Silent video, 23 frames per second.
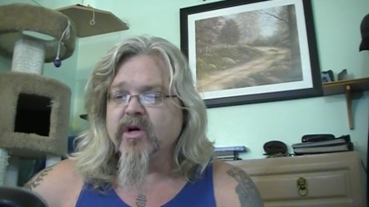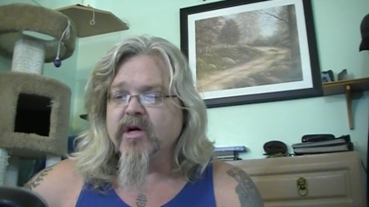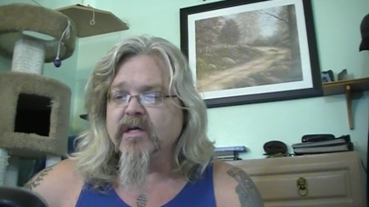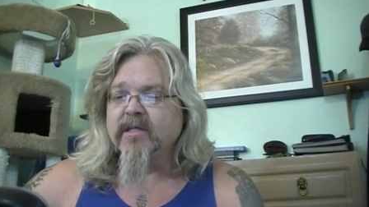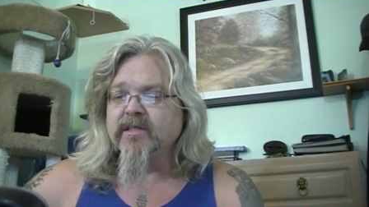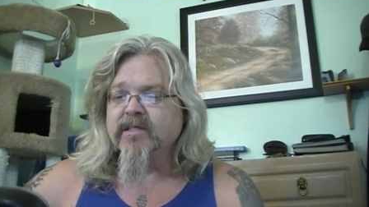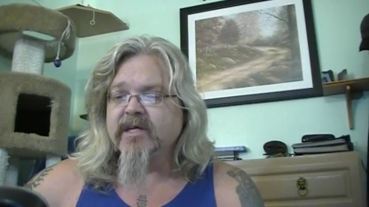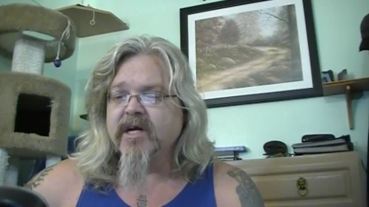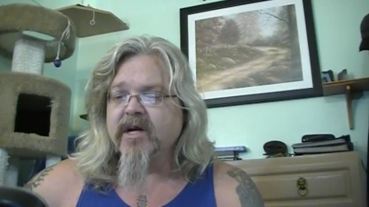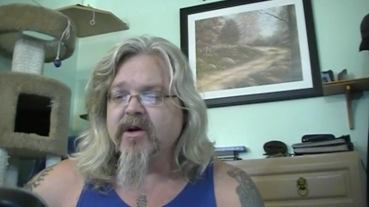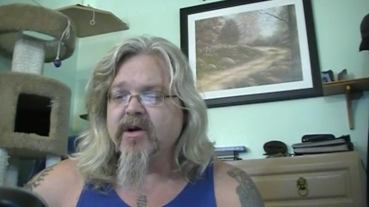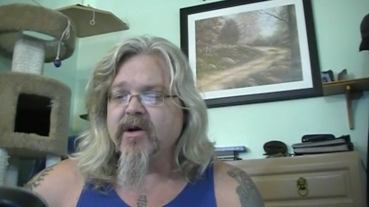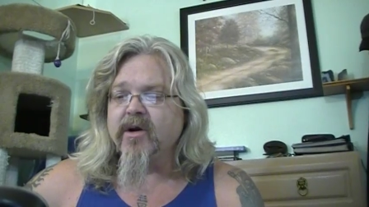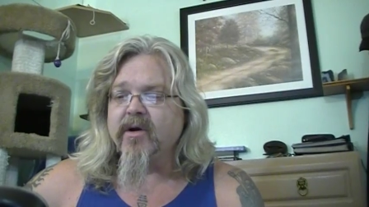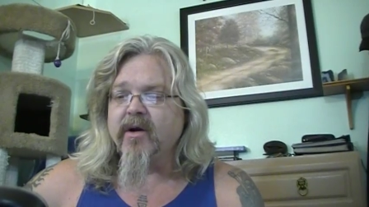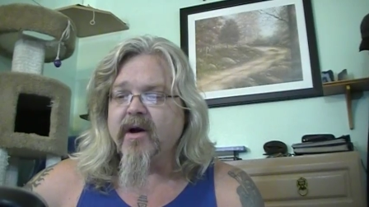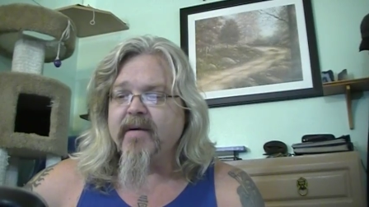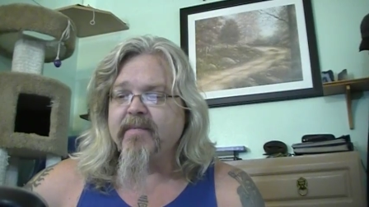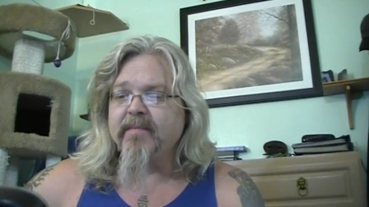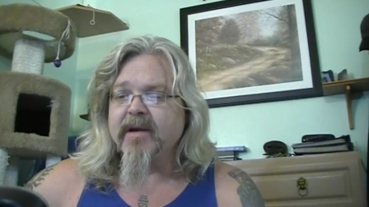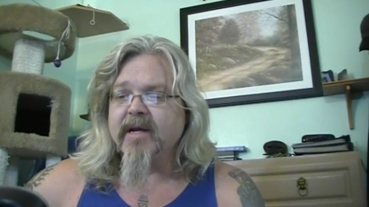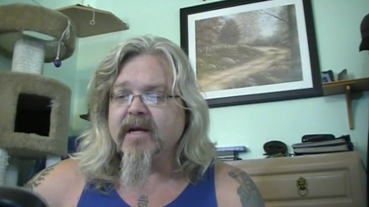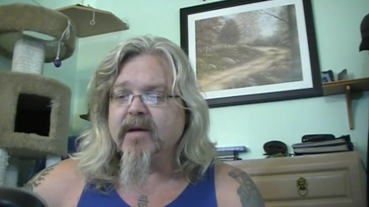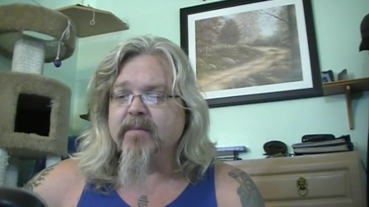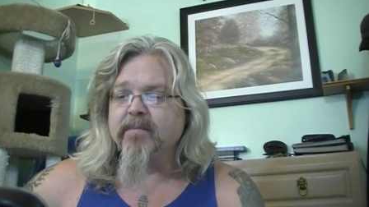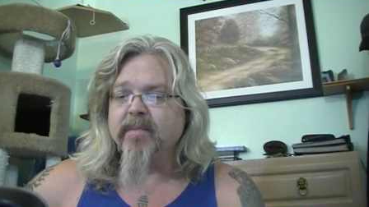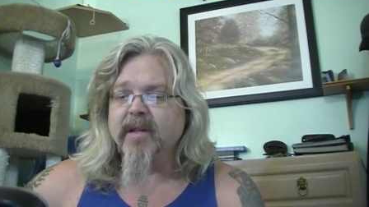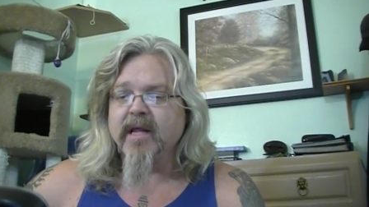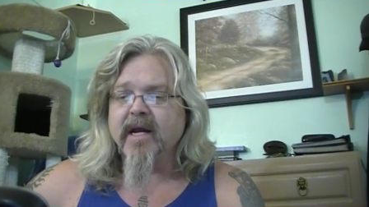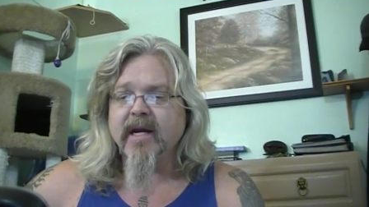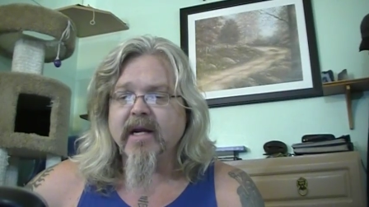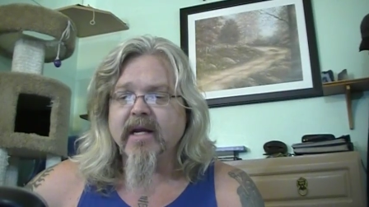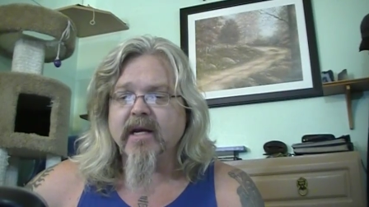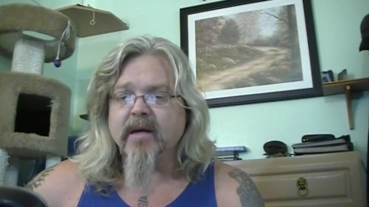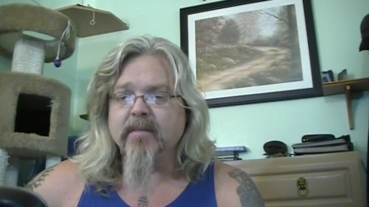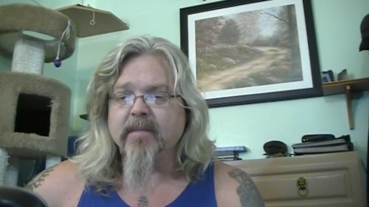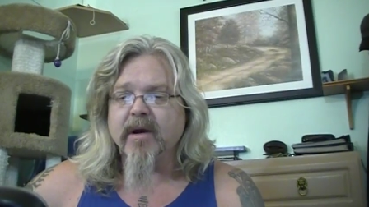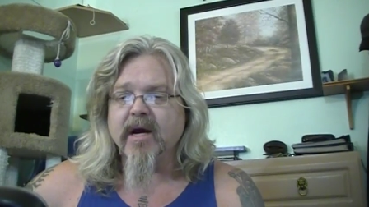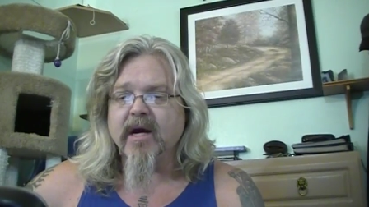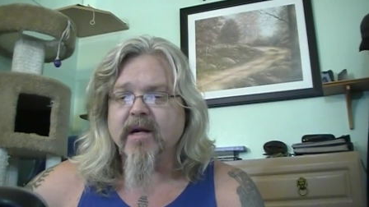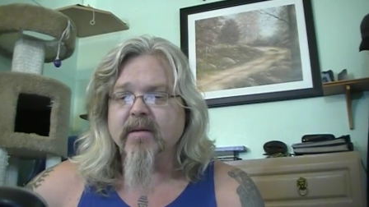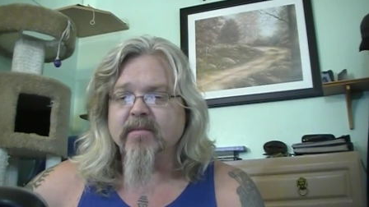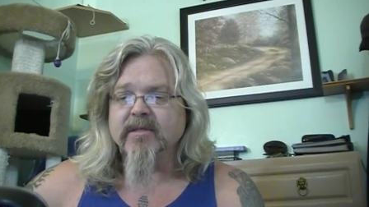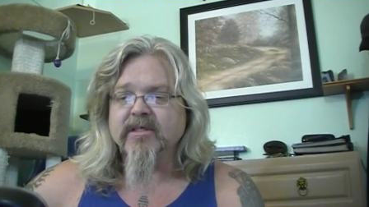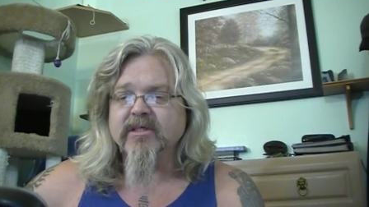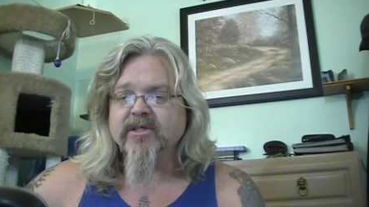Ontario have been complaining
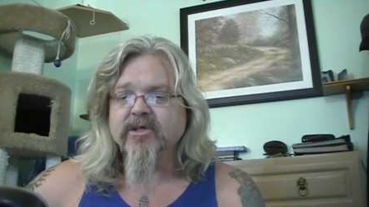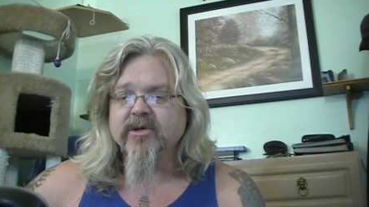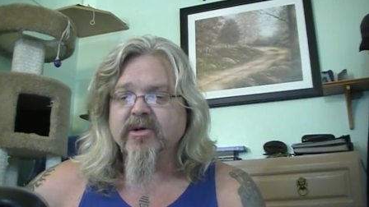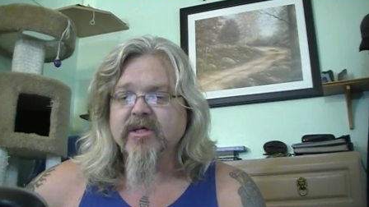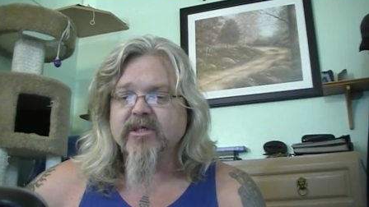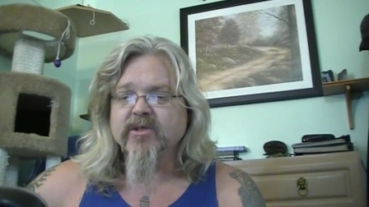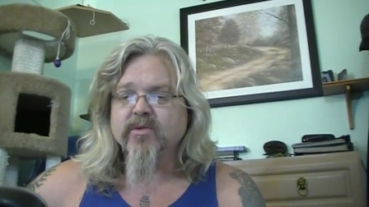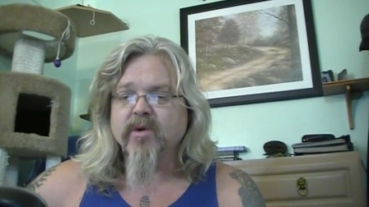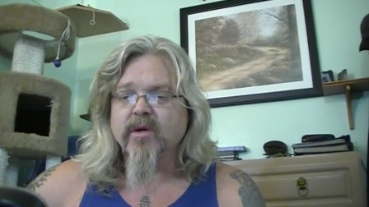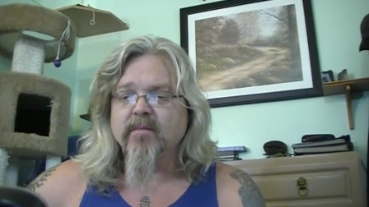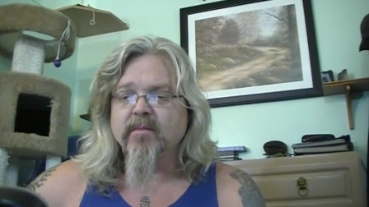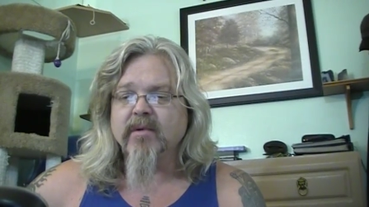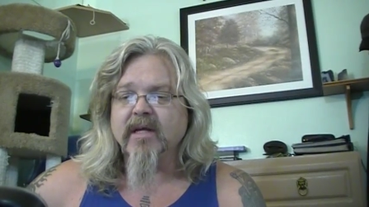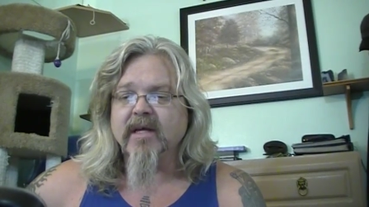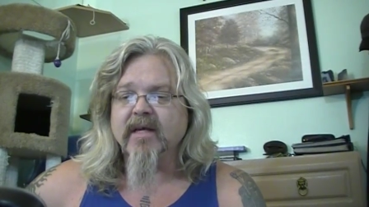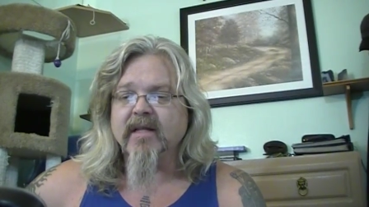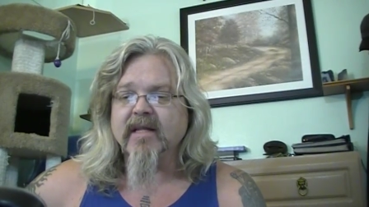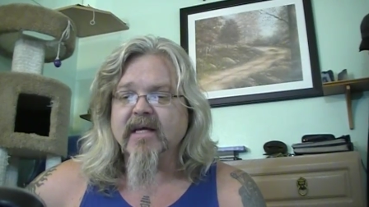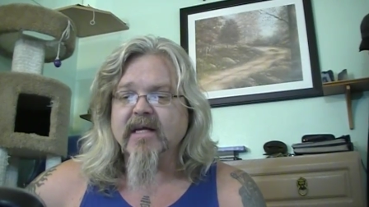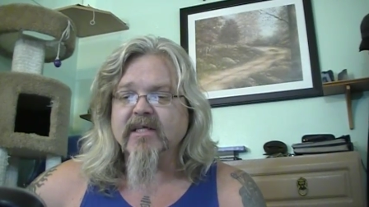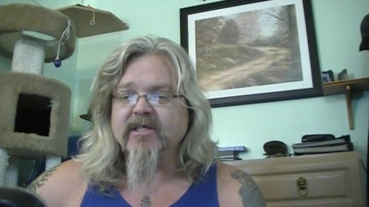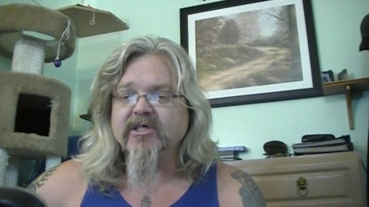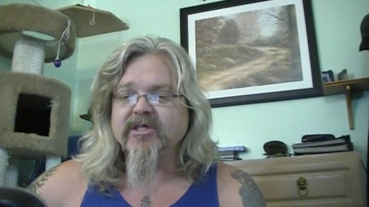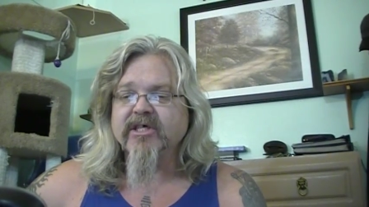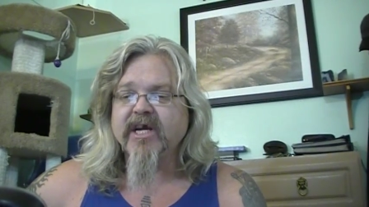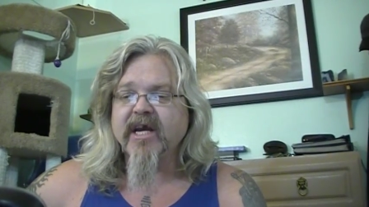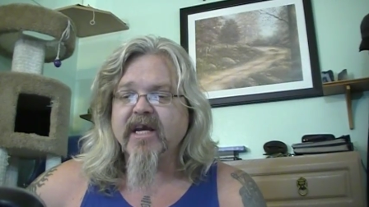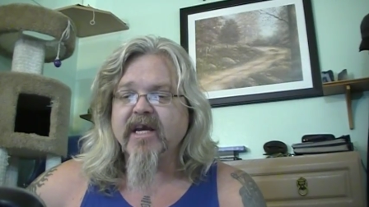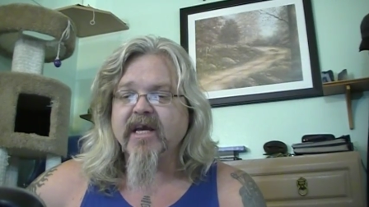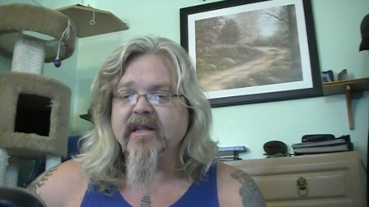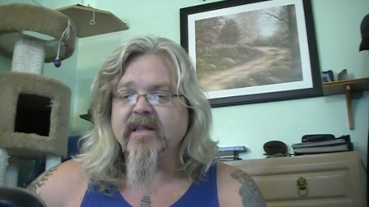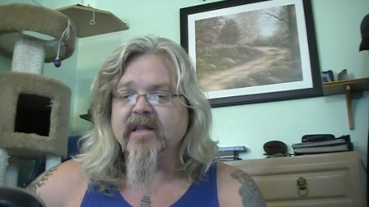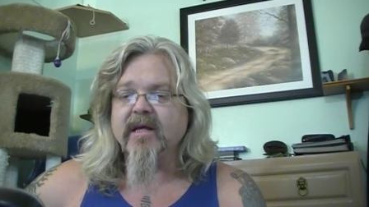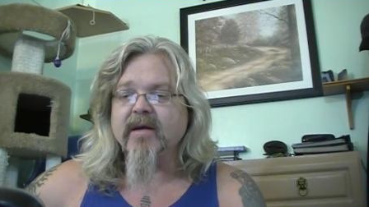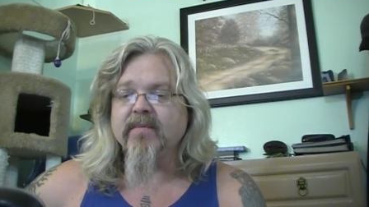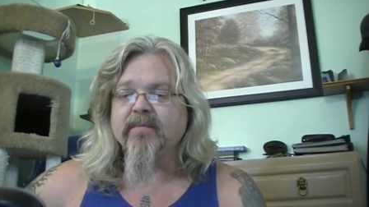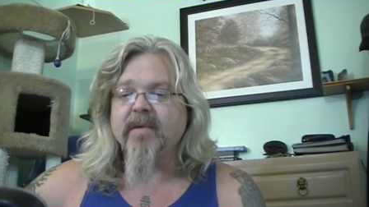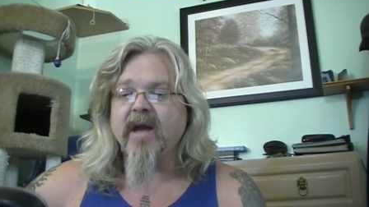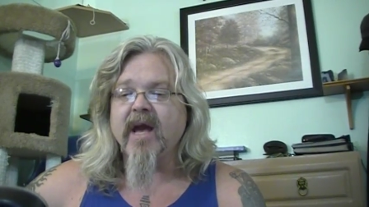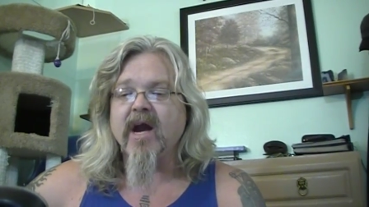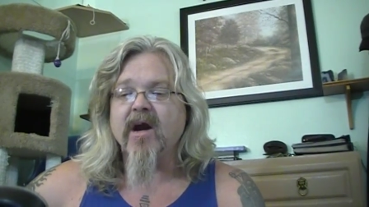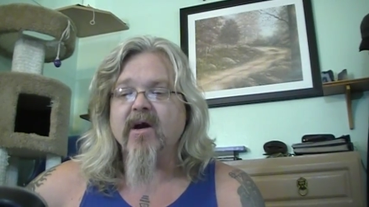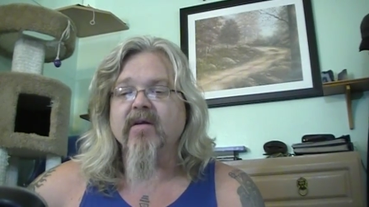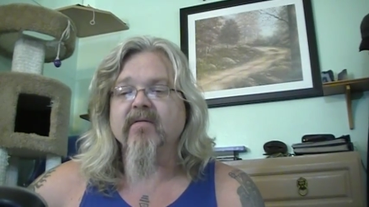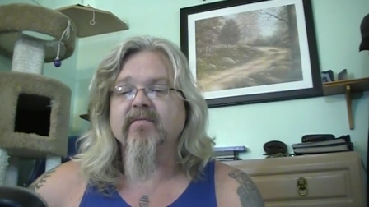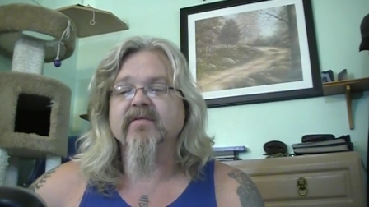about a mysterious rumbling that is shaking them
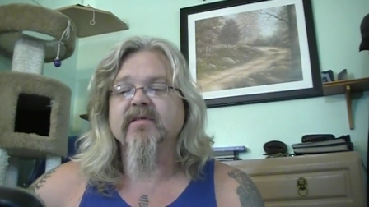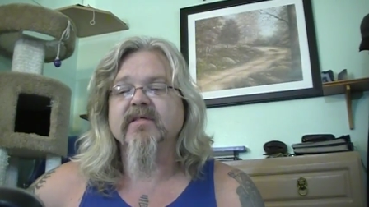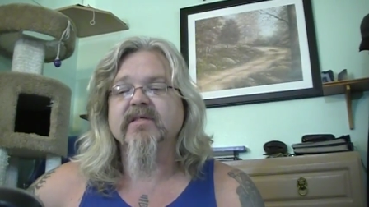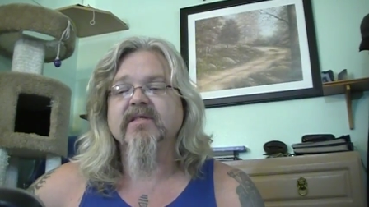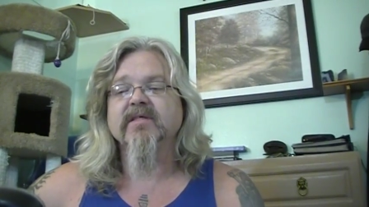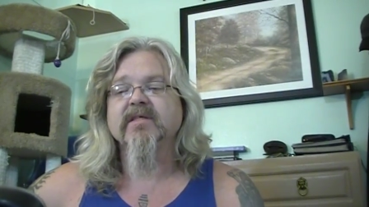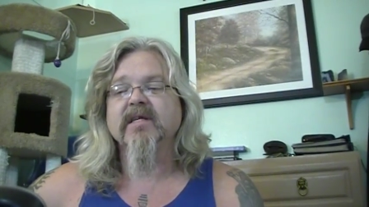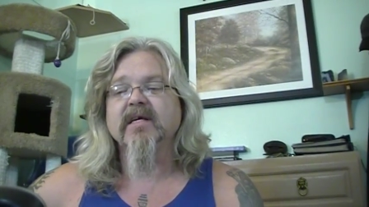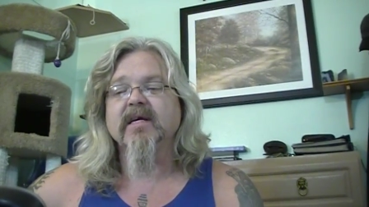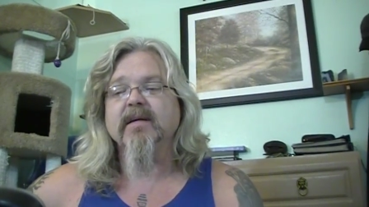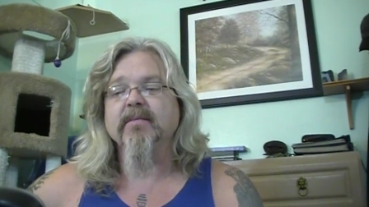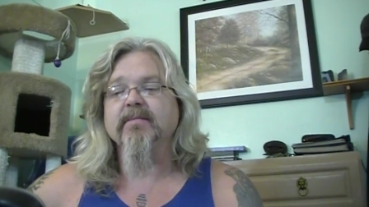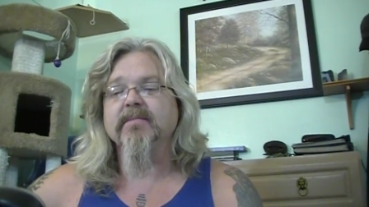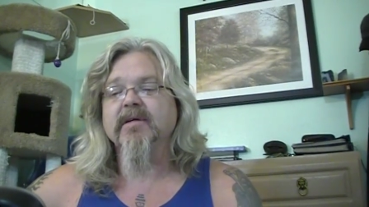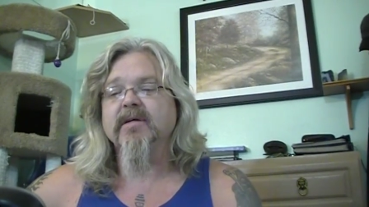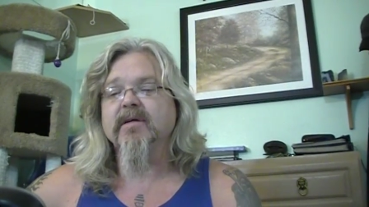out of the sleep.